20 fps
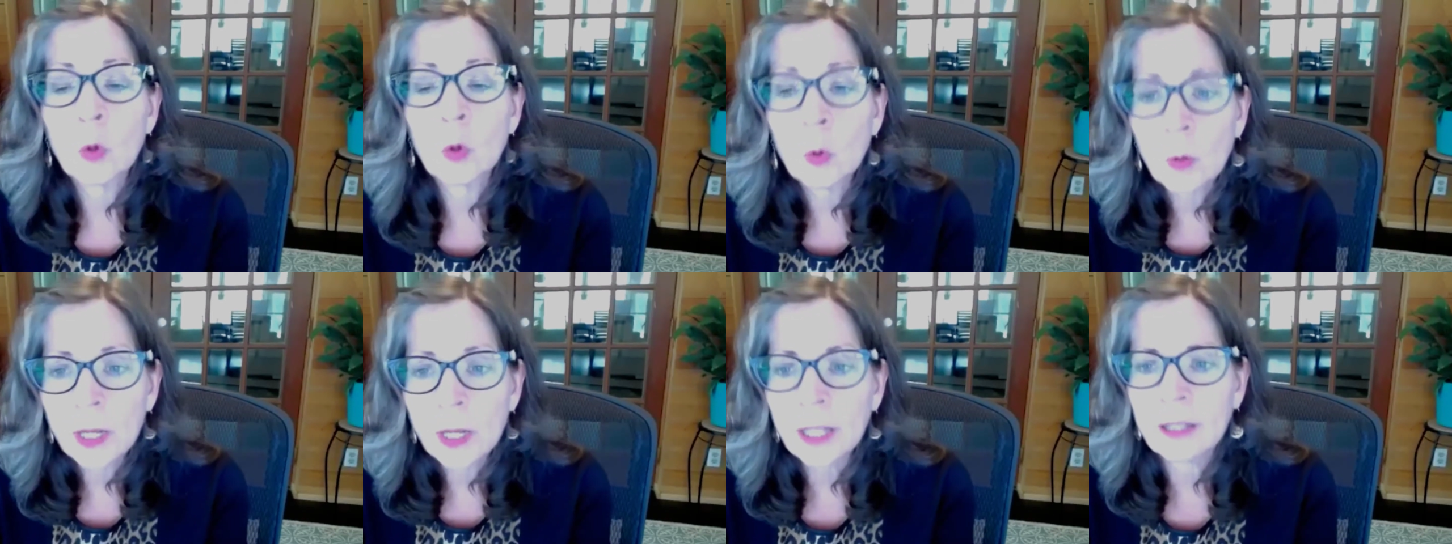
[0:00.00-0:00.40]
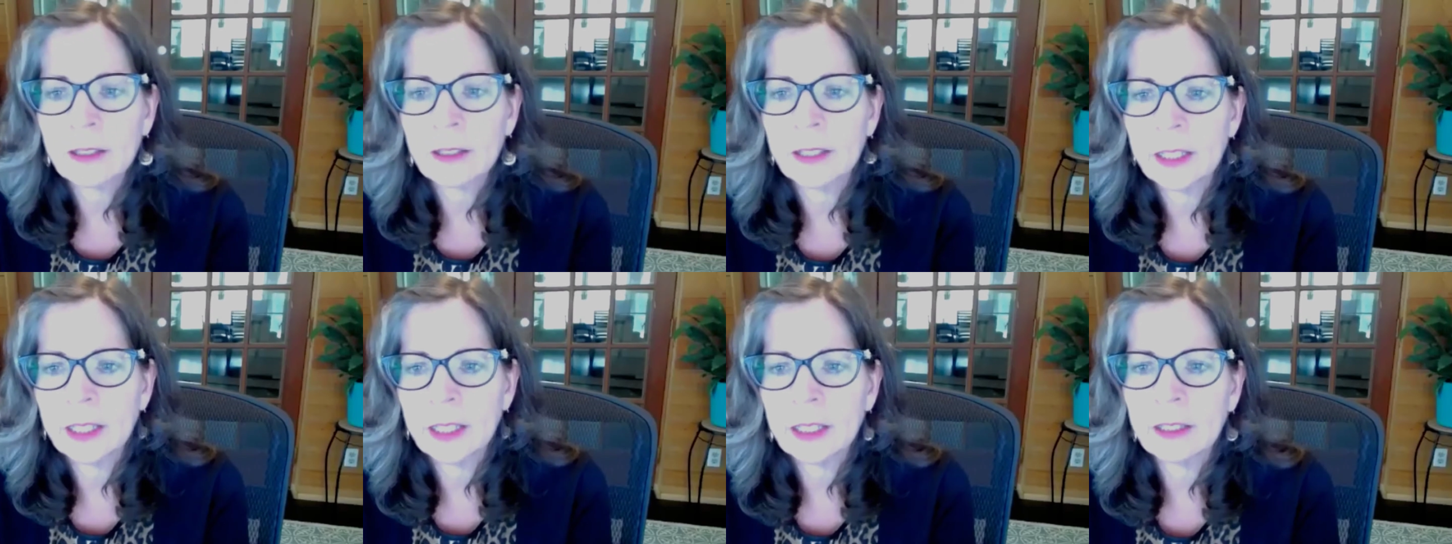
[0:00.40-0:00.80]

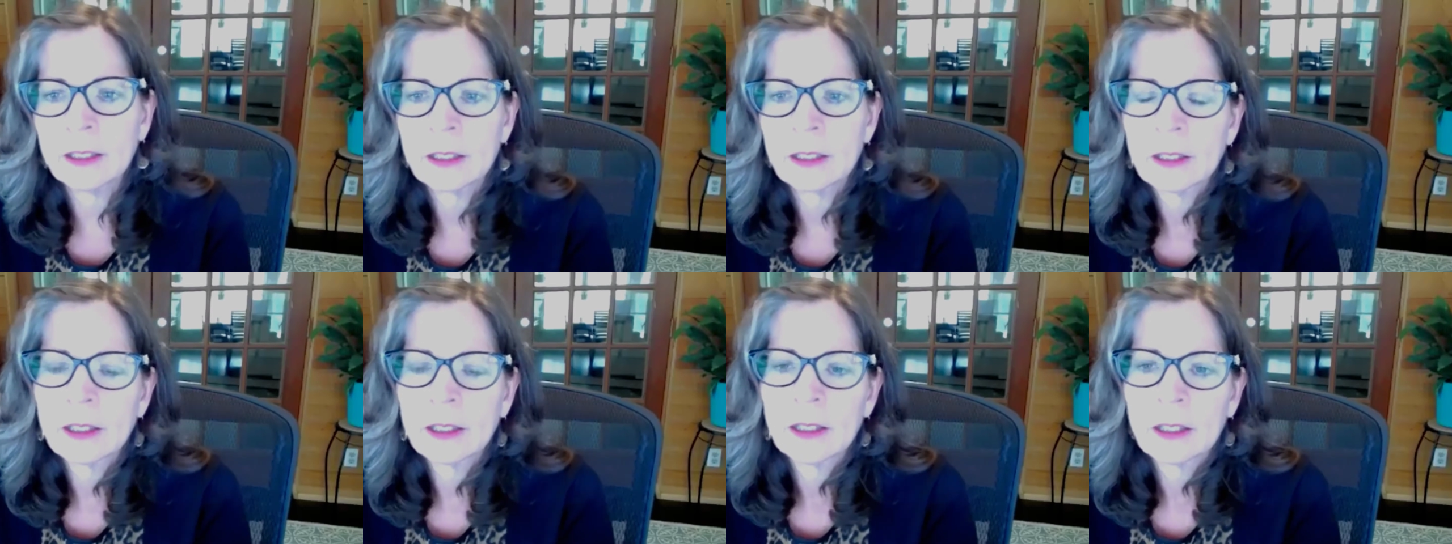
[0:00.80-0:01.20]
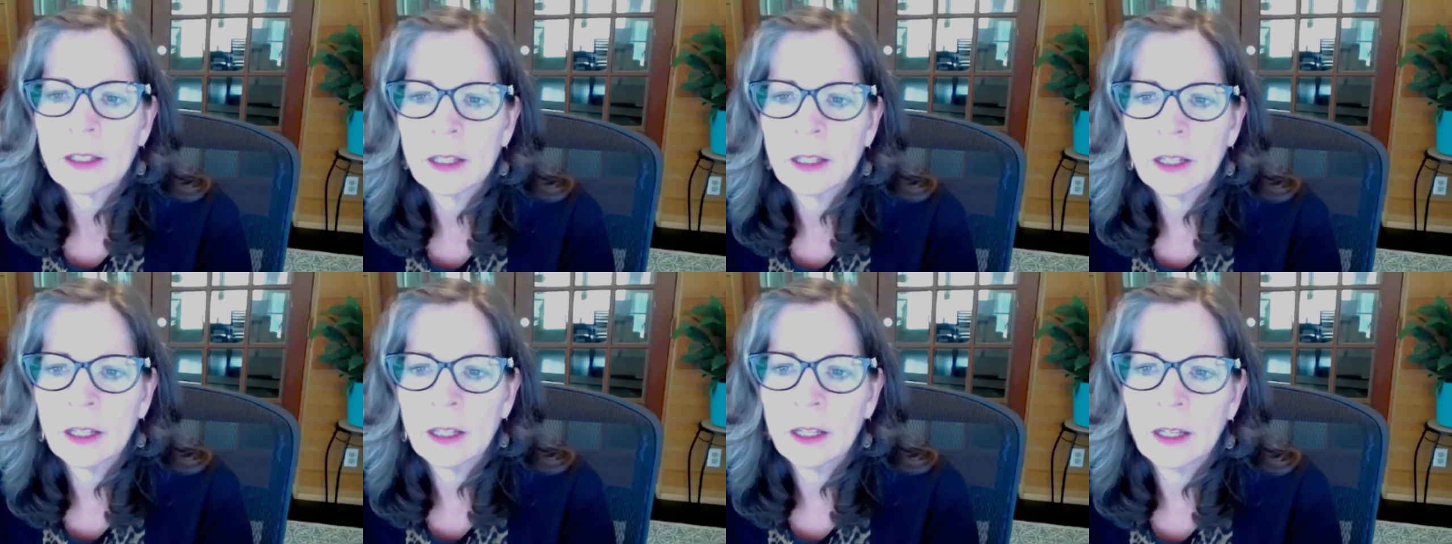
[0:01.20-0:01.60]
quickly
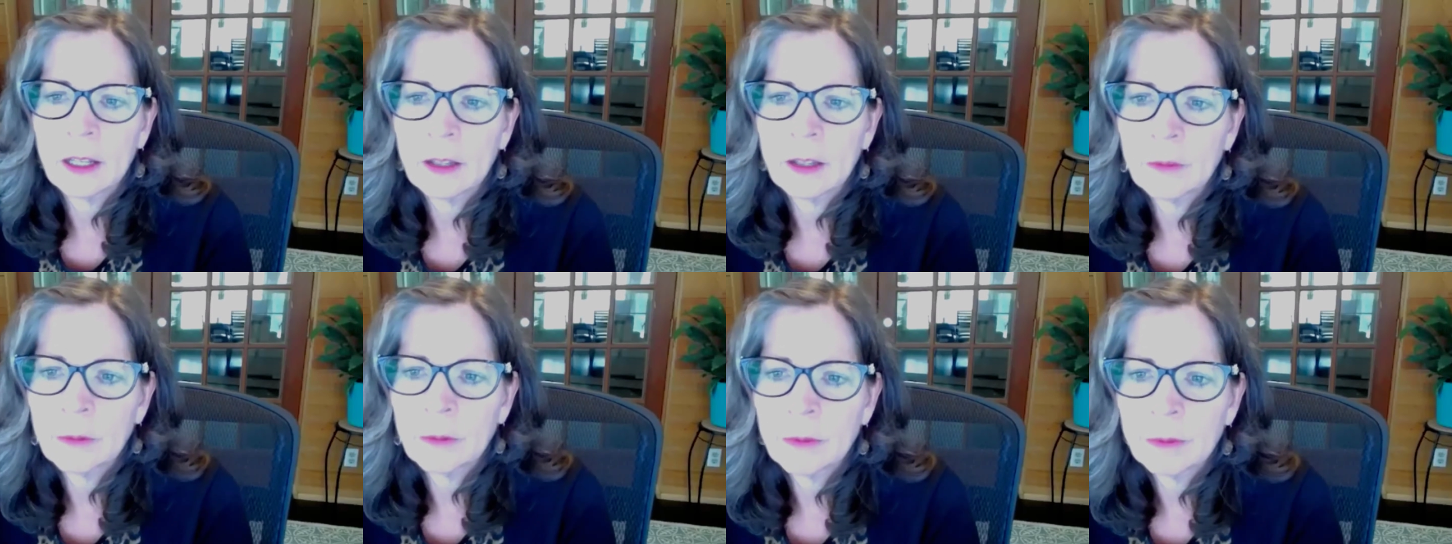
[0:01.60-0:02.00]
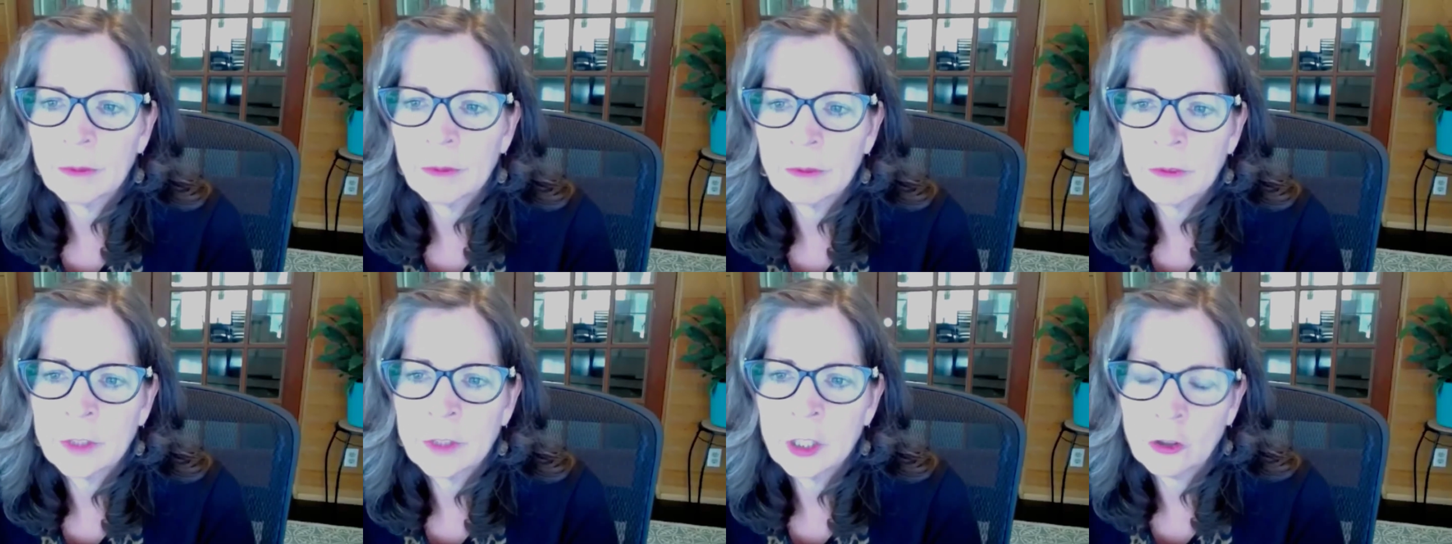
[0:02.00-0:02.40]

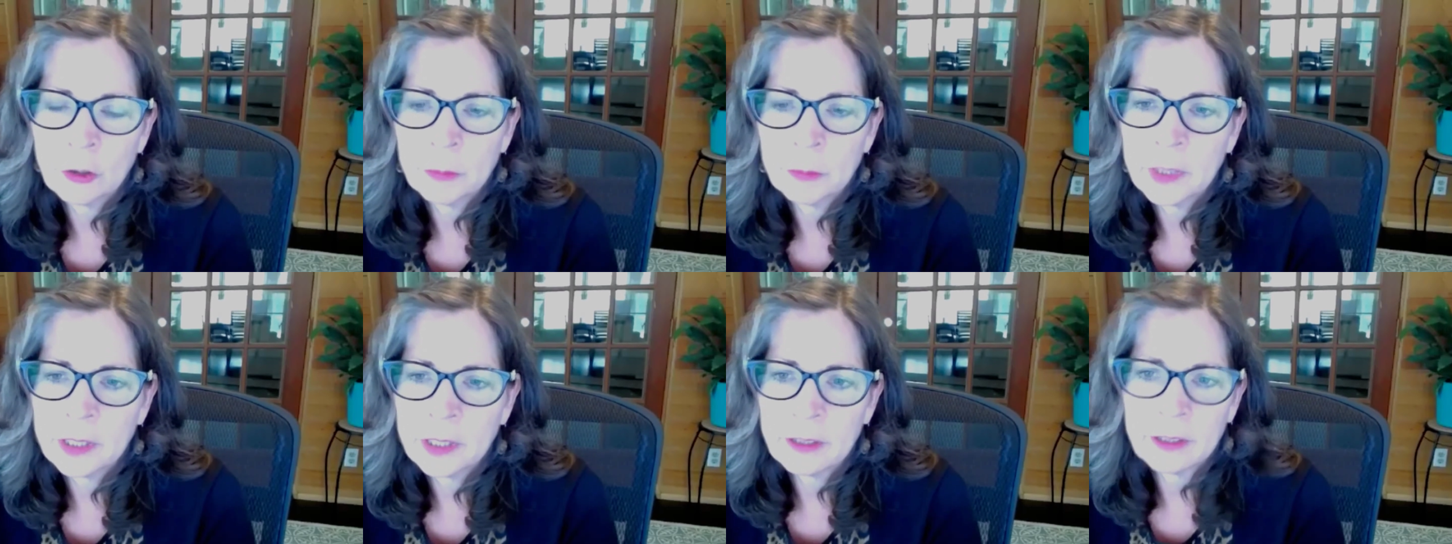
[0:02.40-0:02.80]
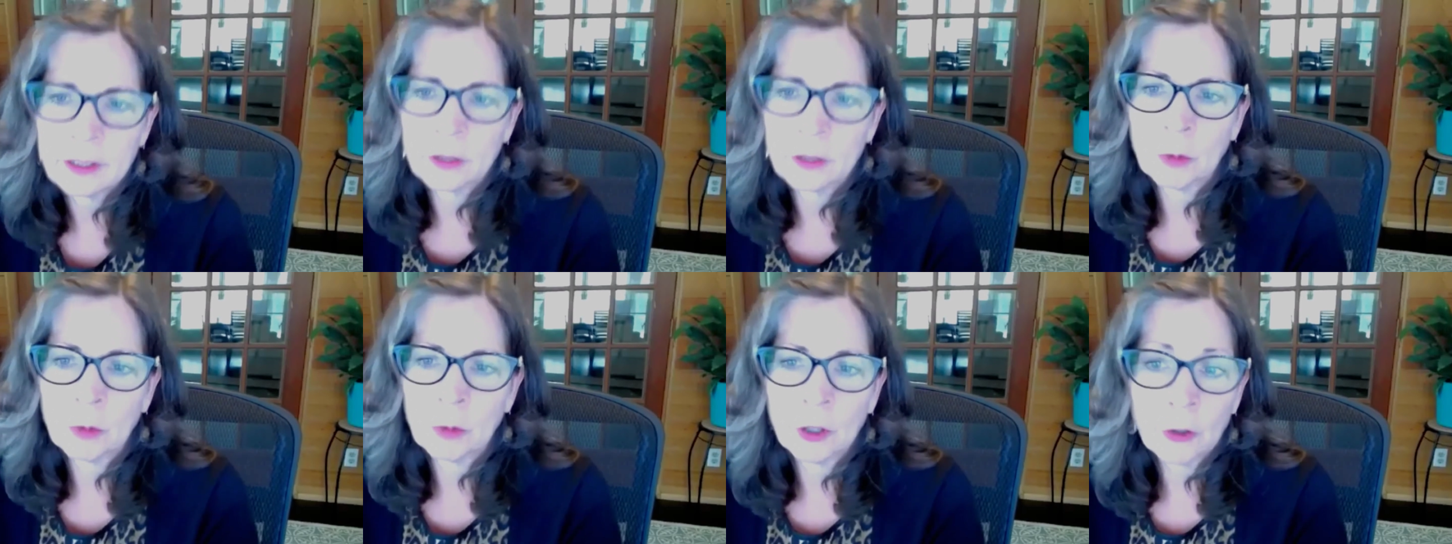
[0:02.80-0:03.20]
digital
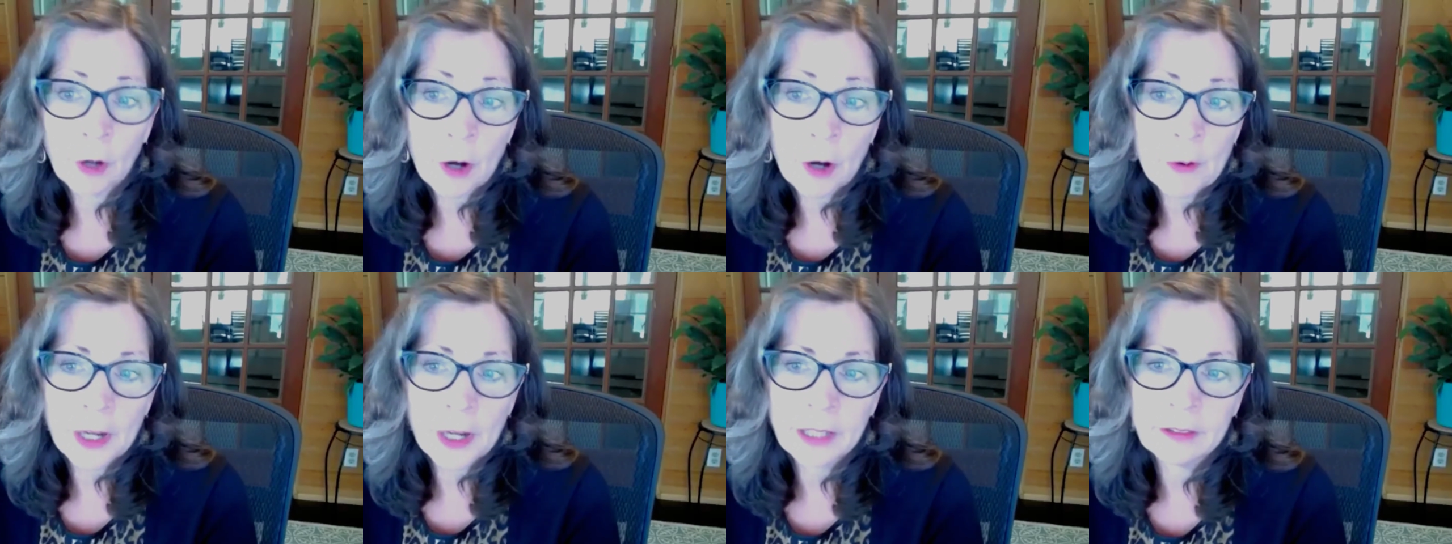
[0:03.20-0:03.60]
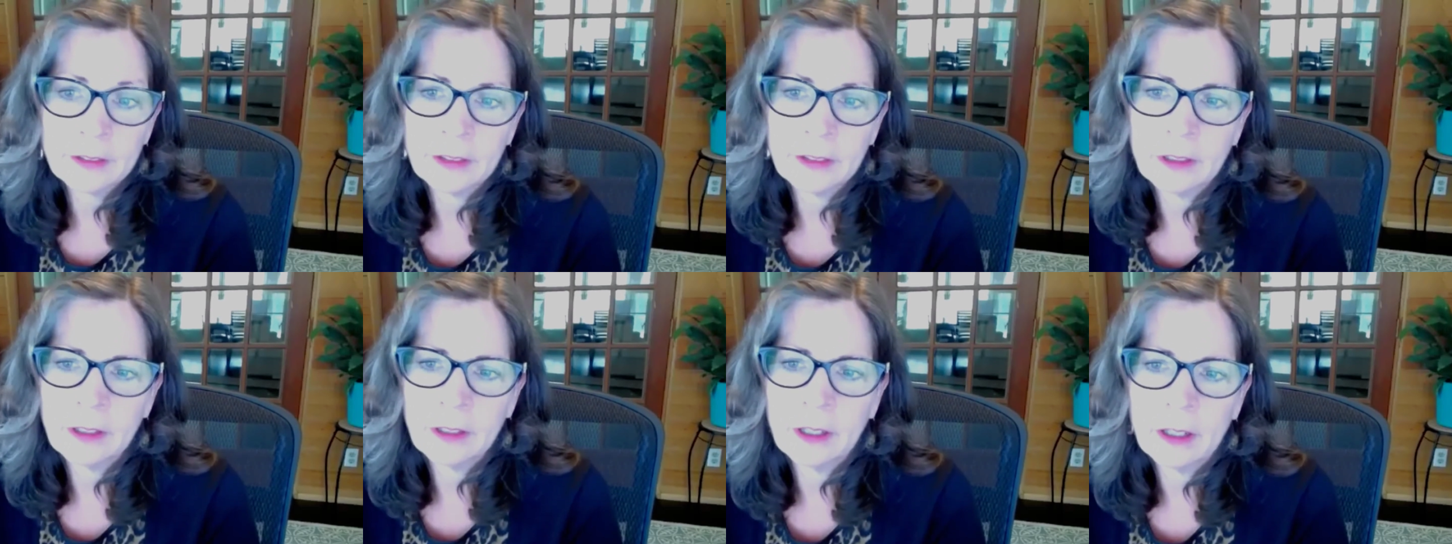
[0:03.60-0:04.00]
businesses were
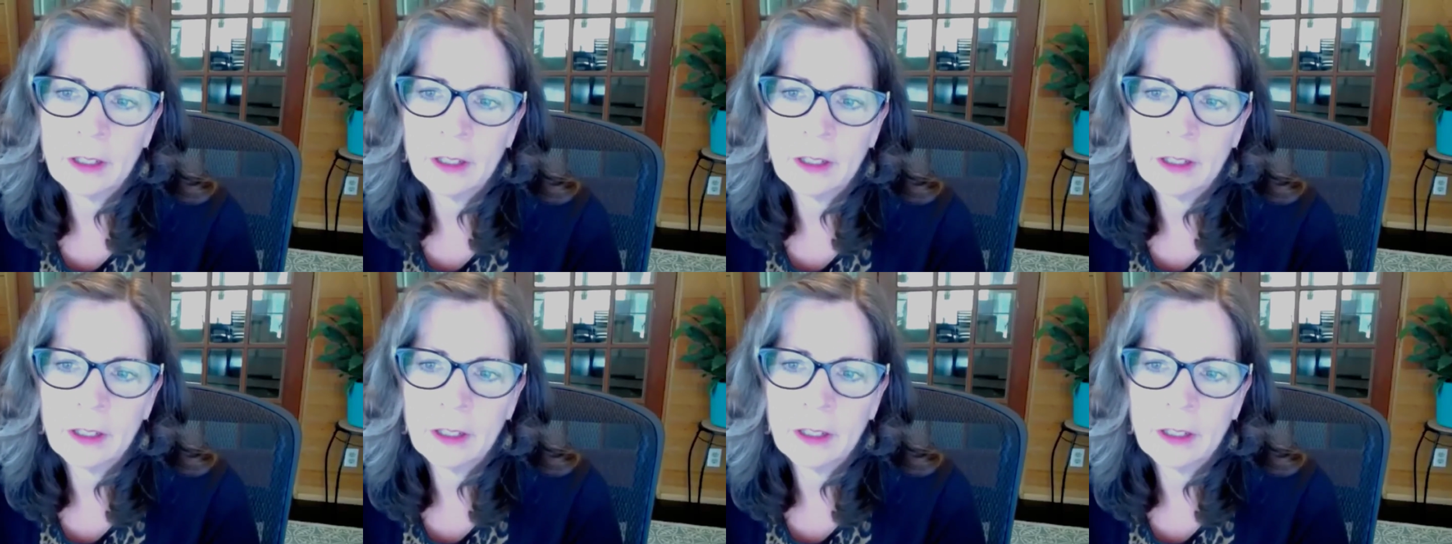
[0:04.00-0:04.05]
growing.